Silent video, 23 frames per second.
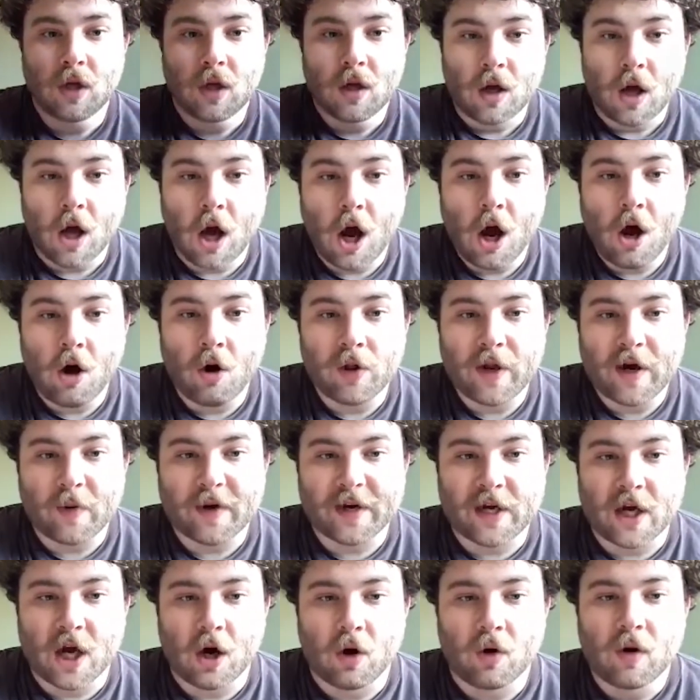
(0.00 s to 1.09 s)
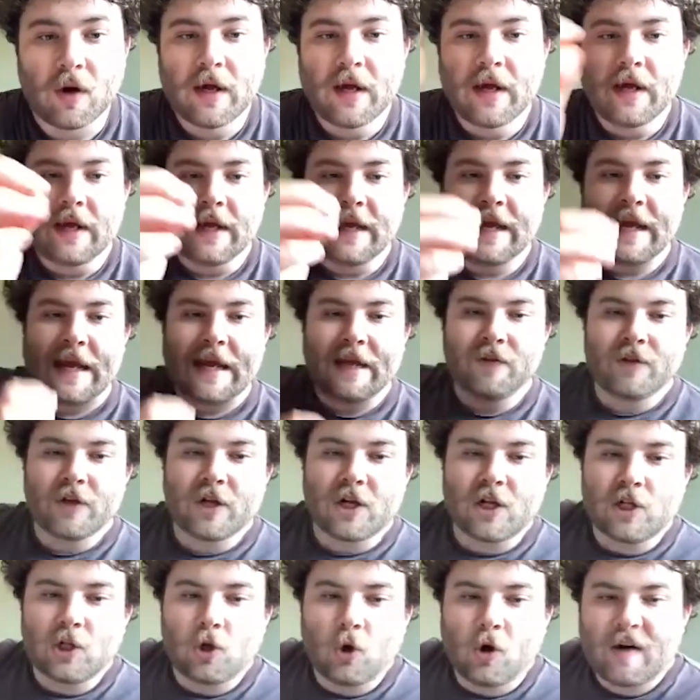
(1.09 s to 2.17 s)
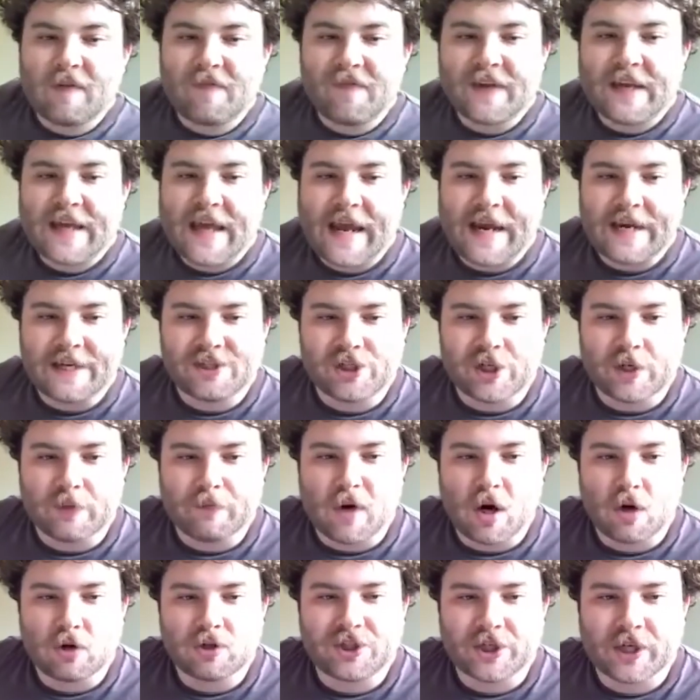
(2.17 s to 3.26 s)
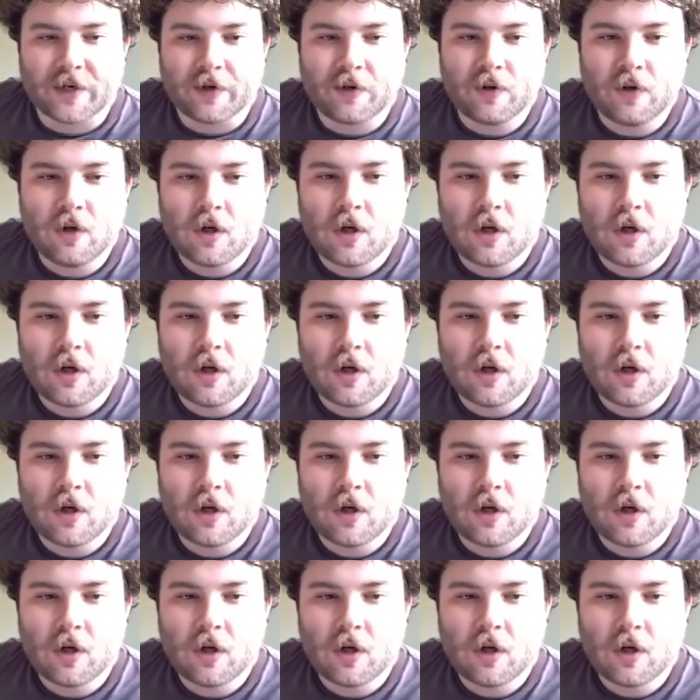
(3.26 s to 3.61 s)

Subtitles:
Oh, there we go. In the glorification motion,